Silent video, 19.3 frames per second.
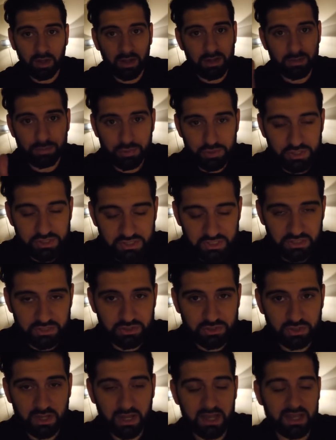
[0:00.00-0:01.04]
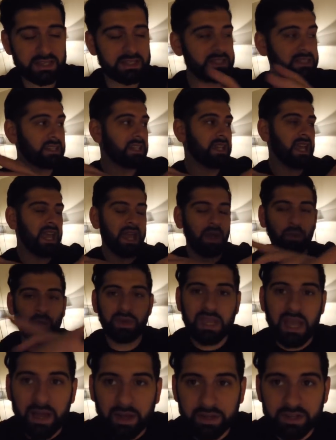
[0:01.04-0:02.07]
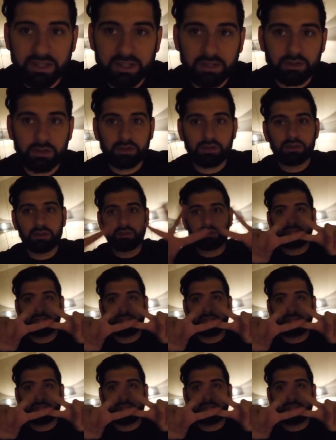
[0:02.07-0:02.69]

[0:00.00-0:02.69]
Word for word: I appreciate you guys and we out of here.